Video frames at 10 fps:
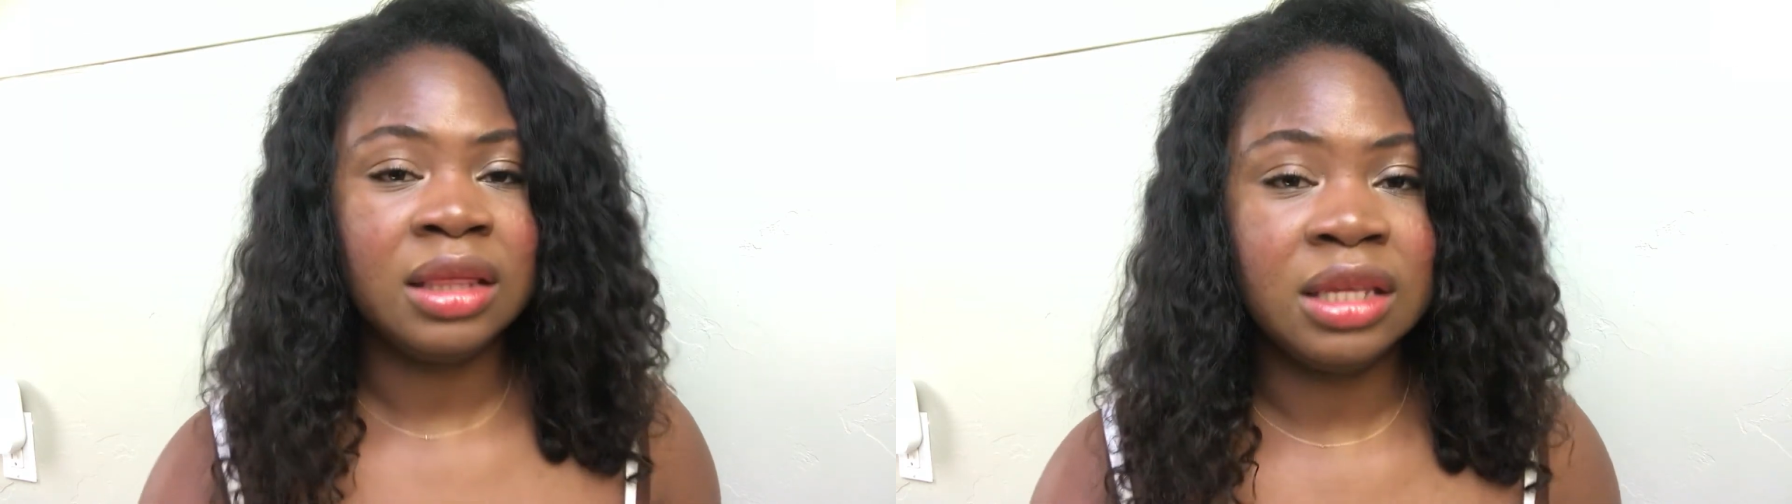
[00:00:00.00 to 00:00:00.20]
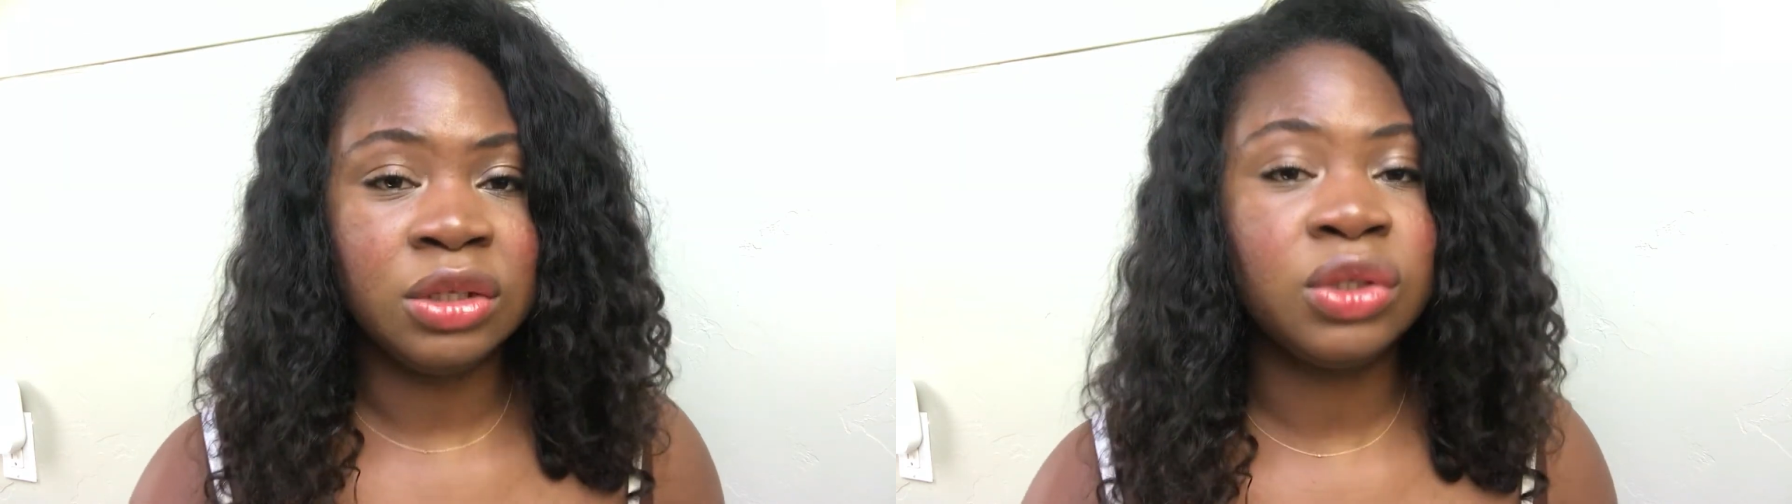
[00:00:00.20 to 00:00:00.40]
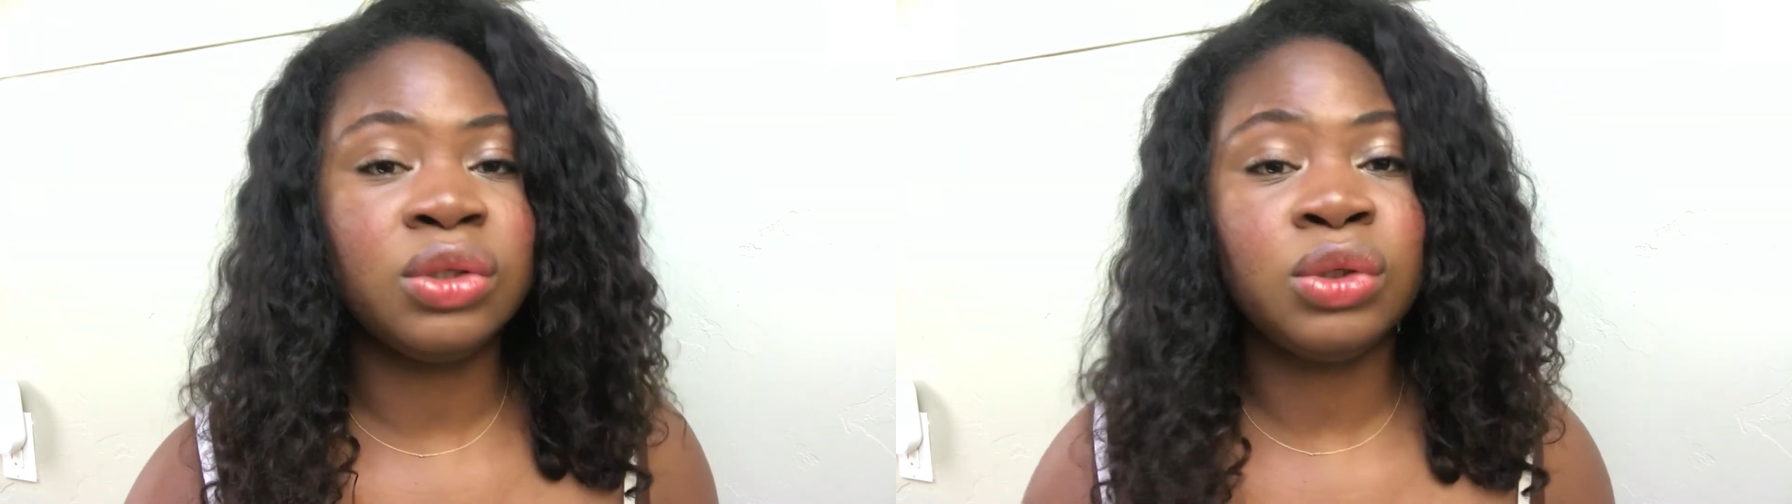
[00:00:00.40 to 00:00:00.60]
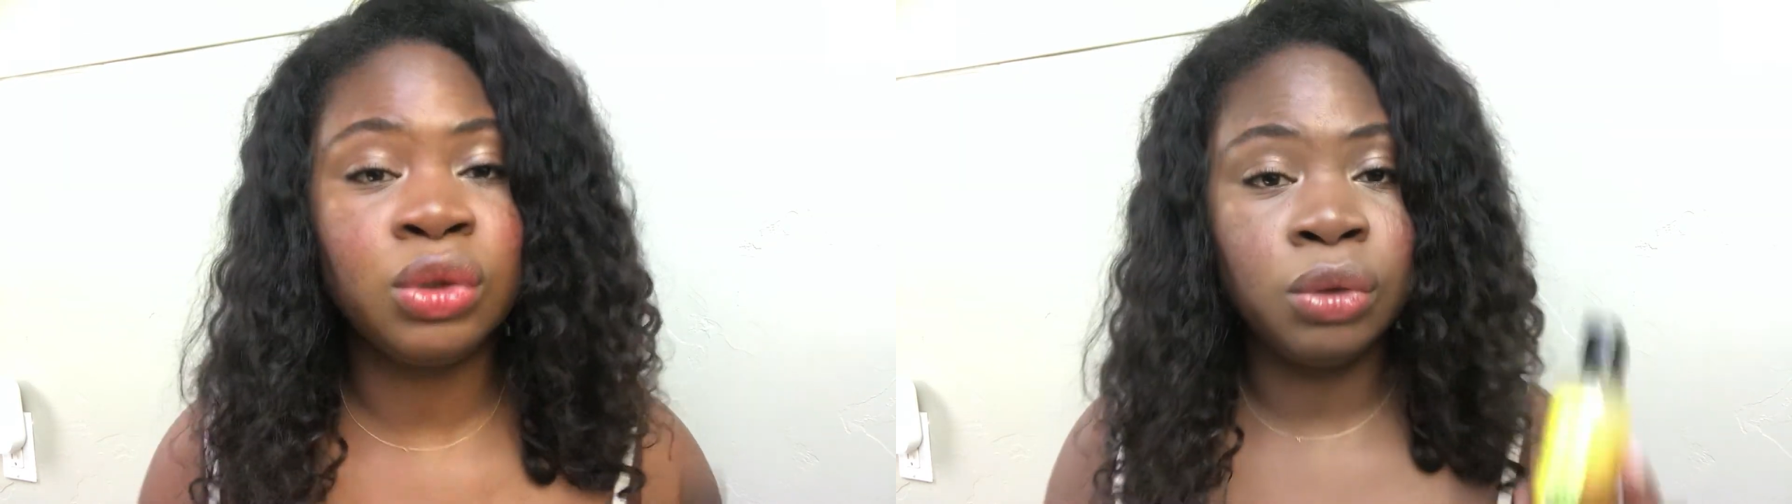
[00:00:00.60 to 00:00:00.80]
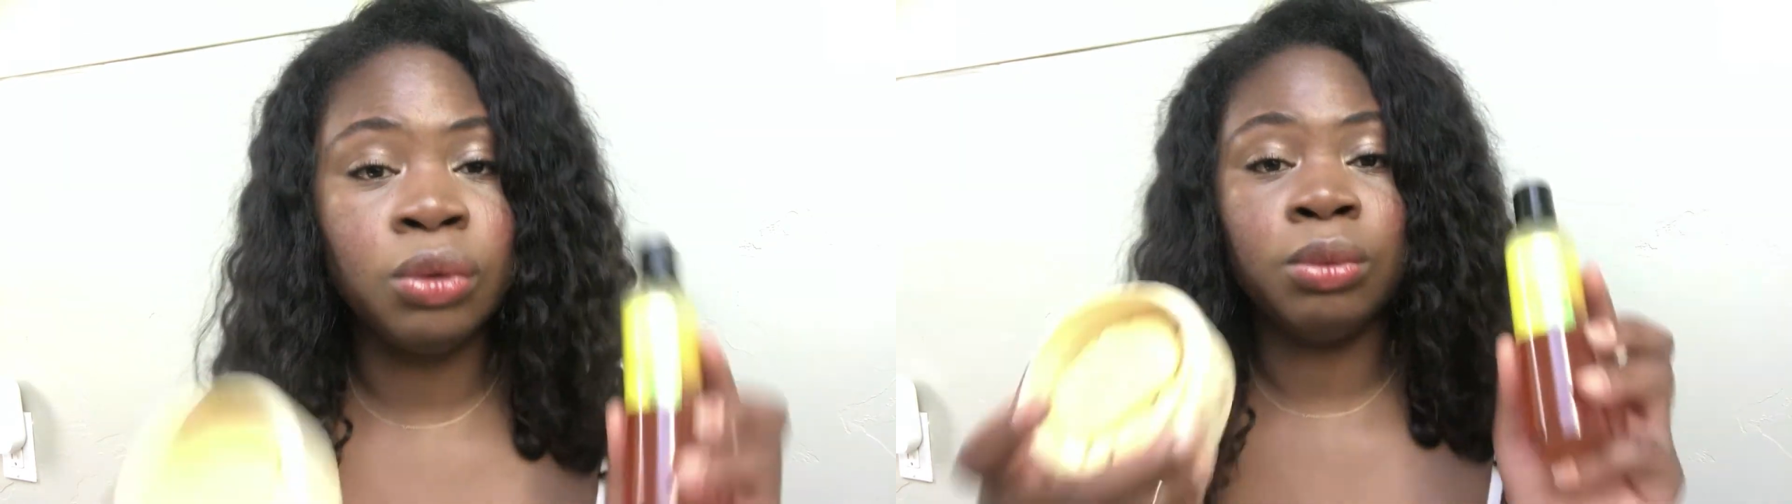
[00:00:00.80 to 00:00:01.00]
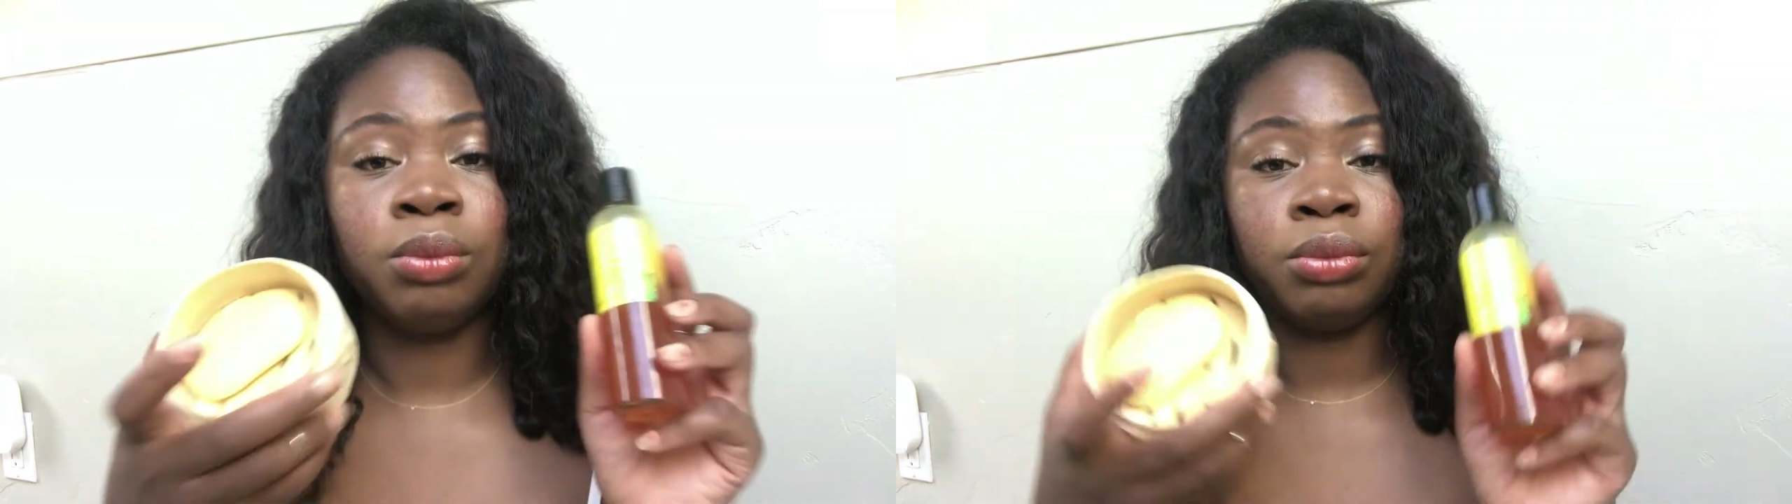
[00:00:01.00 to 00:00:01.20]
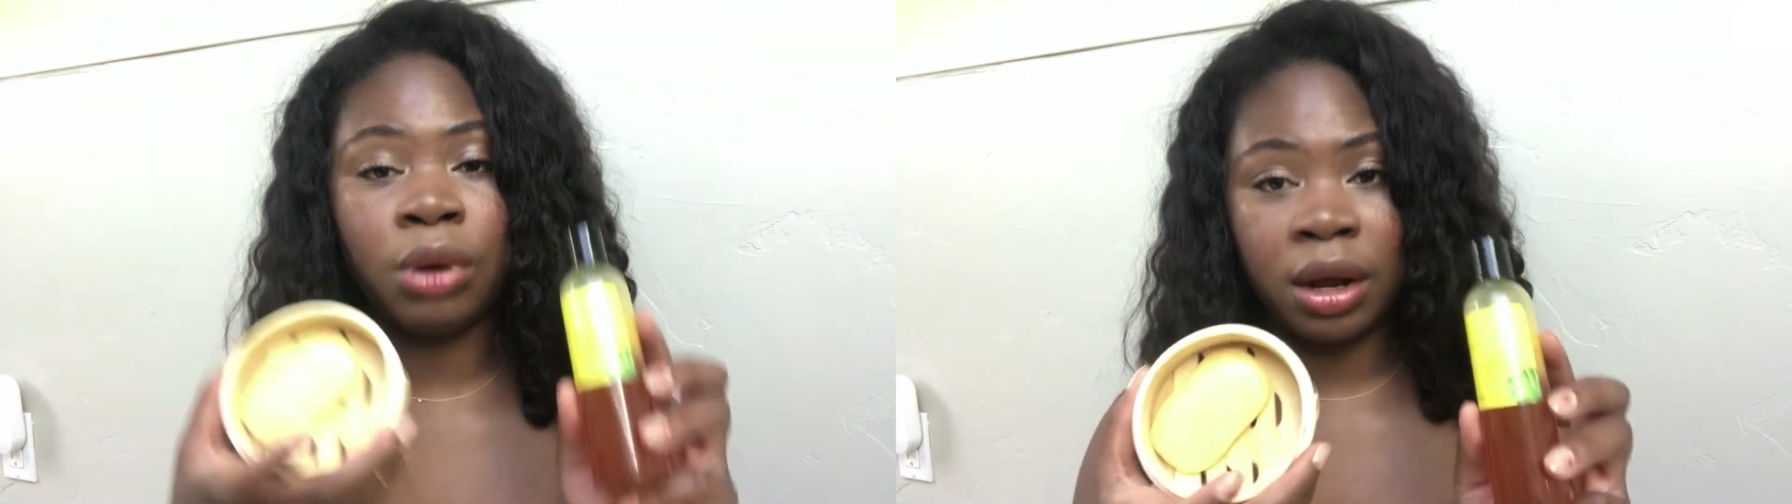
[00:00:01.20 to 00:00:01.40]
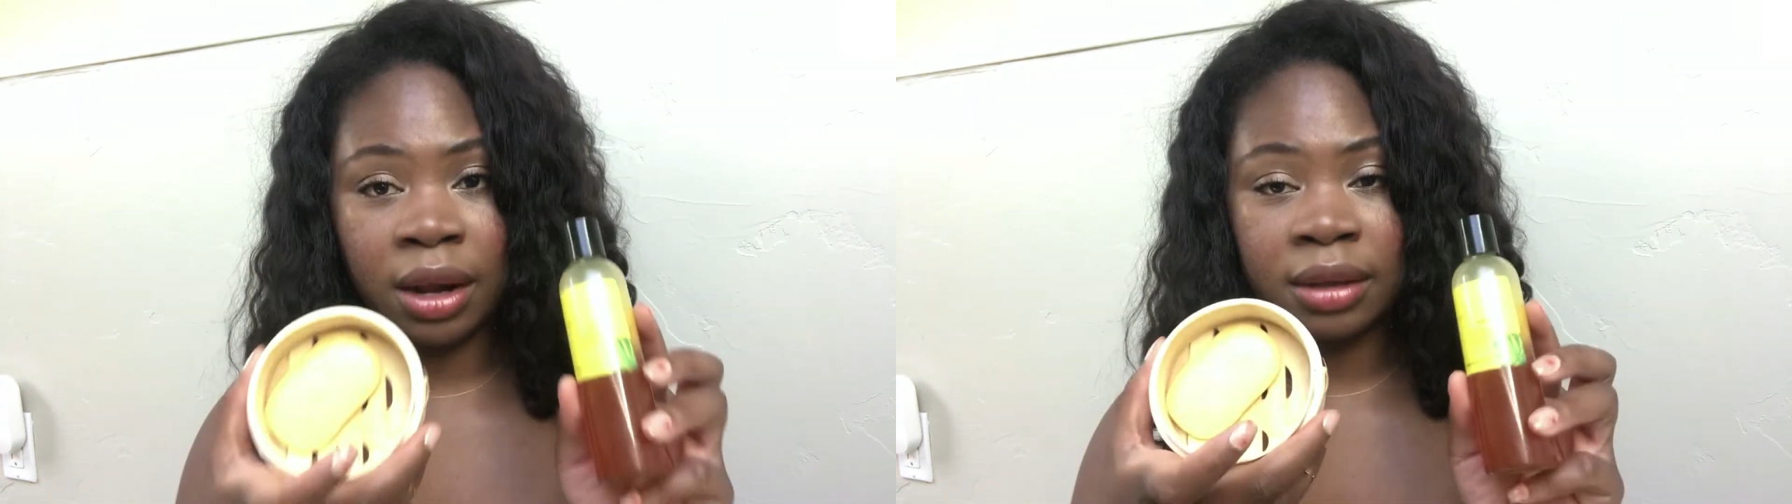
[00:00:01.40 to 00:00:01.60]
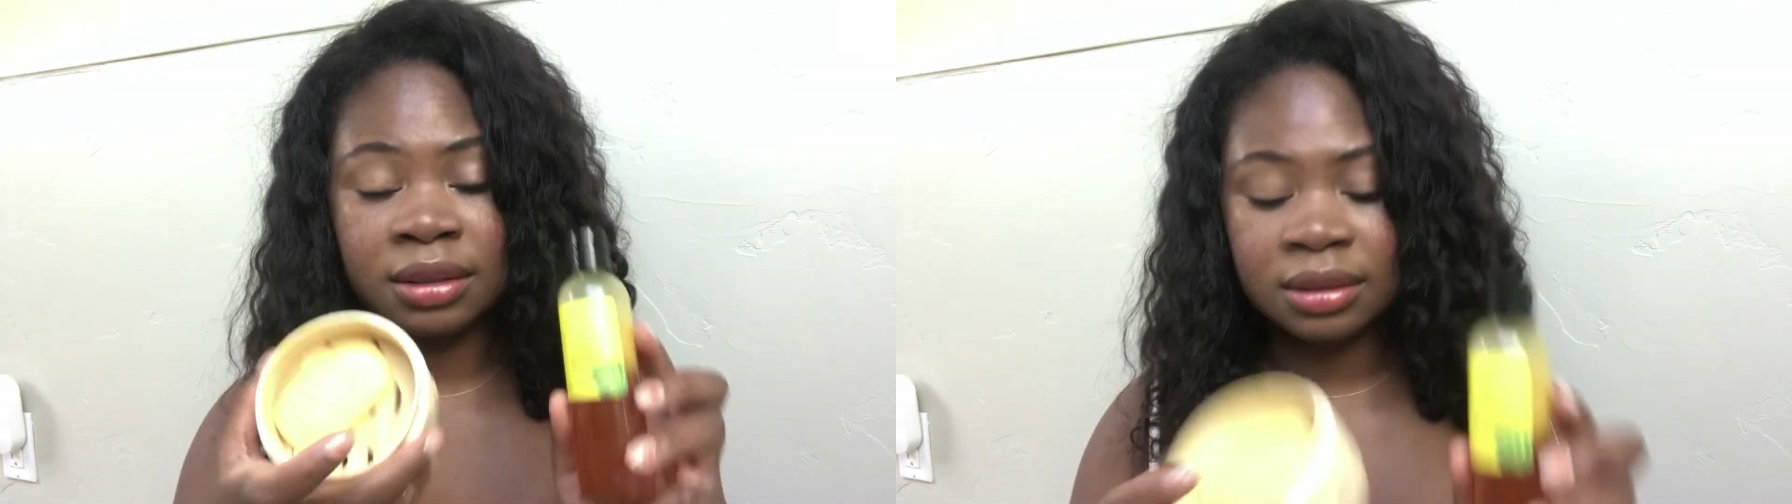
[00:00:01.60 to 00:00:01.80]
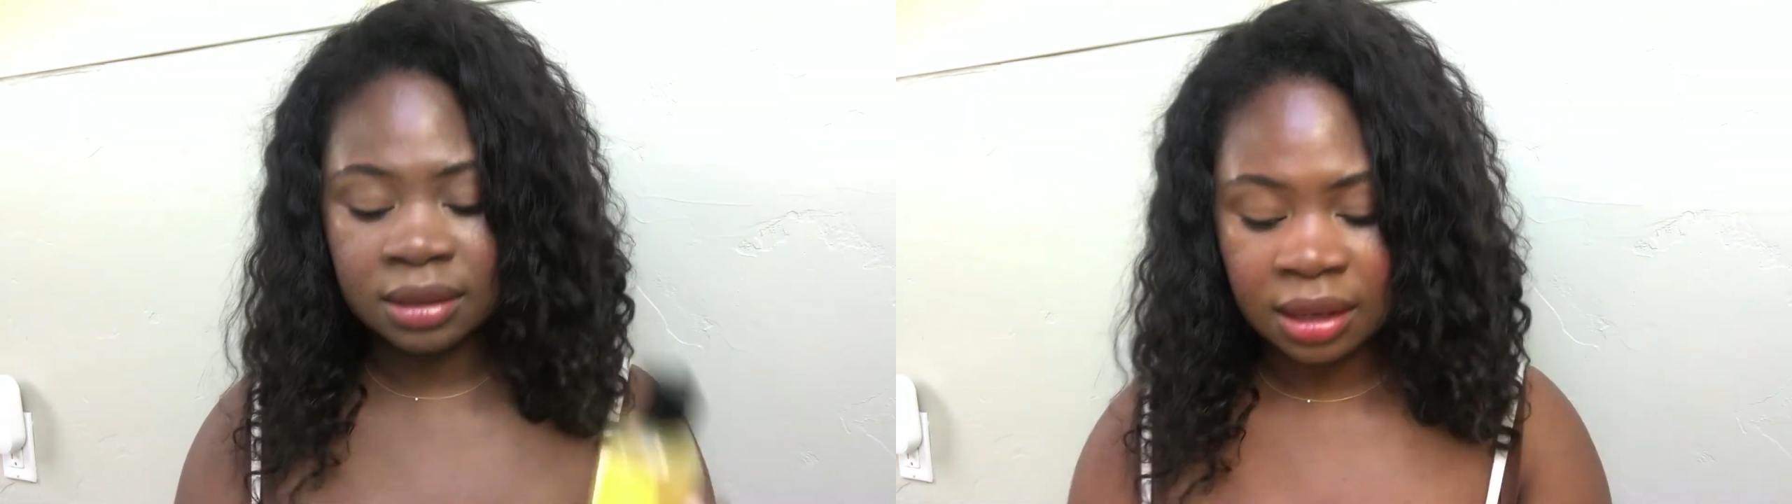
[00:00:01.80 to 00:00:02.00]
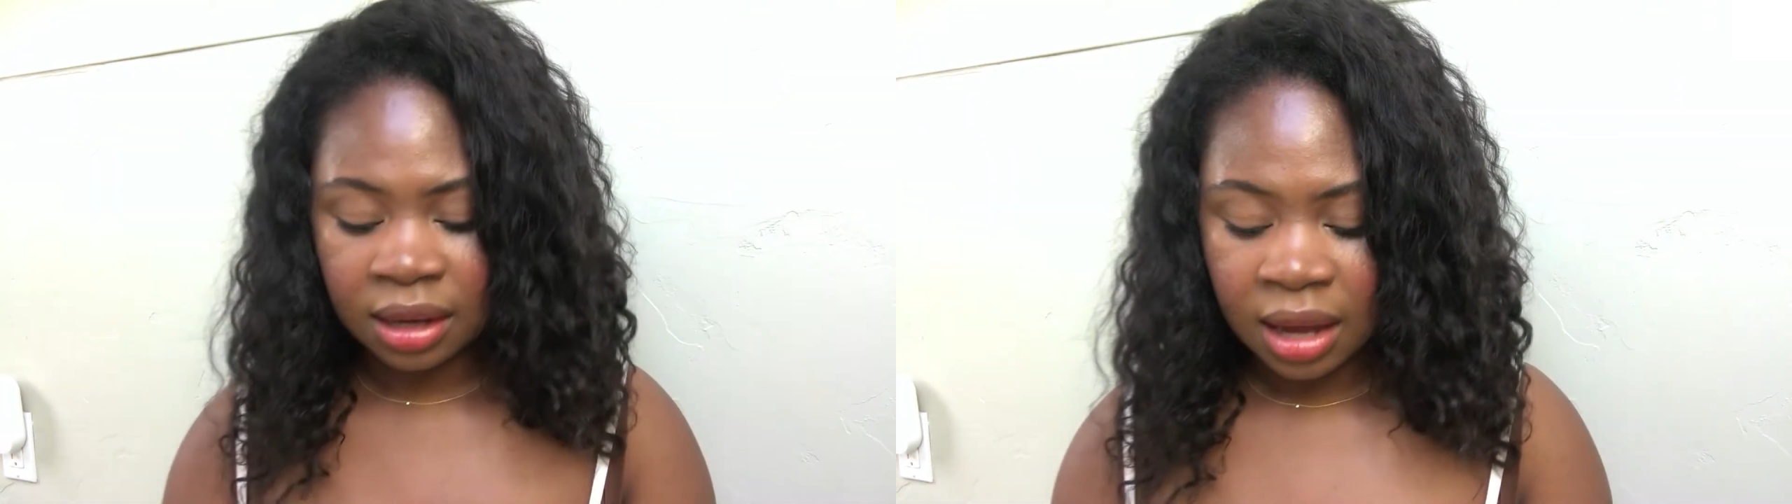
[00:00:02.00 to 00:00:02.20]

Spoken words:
these two products.